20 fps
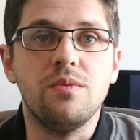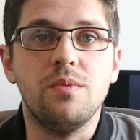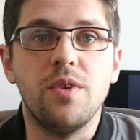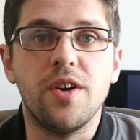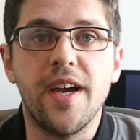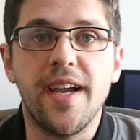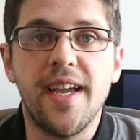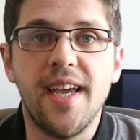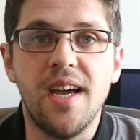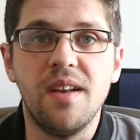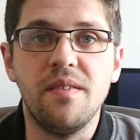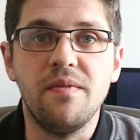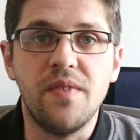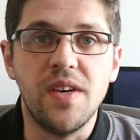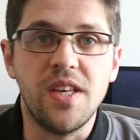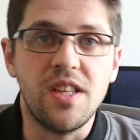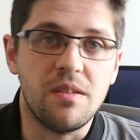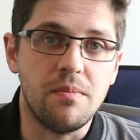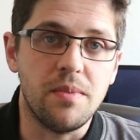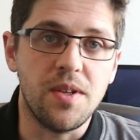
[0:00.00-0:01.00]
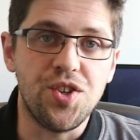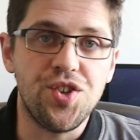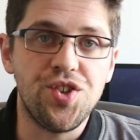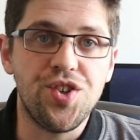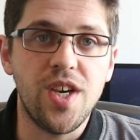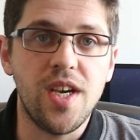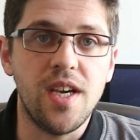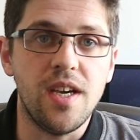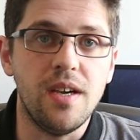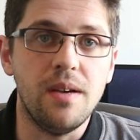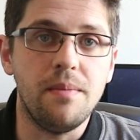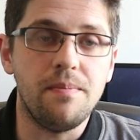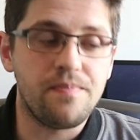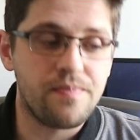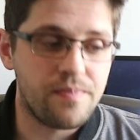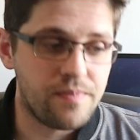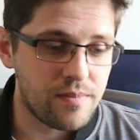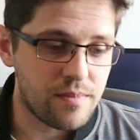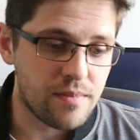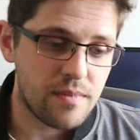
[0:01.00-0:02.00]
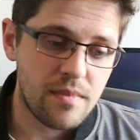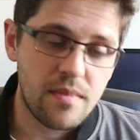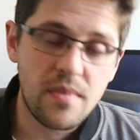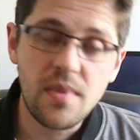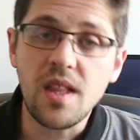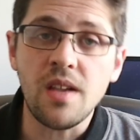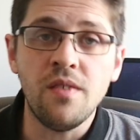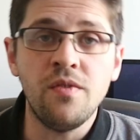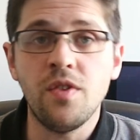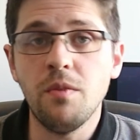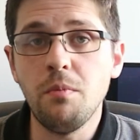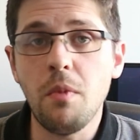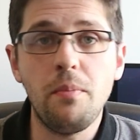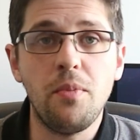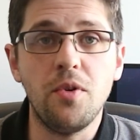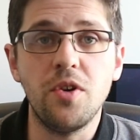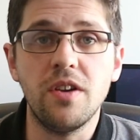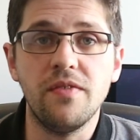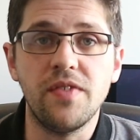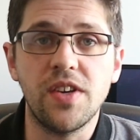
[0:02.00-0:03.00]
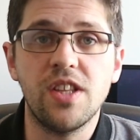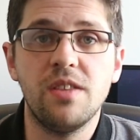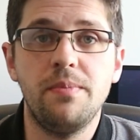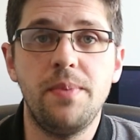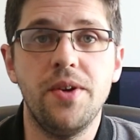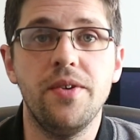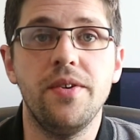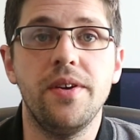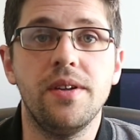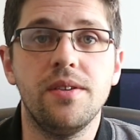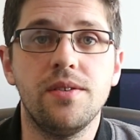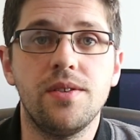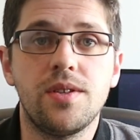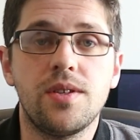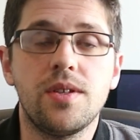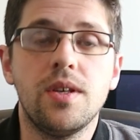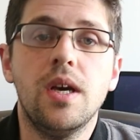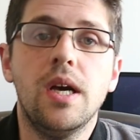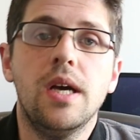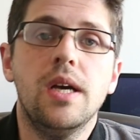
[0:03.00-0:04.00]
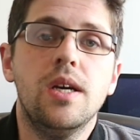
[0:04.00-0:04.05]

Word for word: to what I can feasibly share from a point of experience.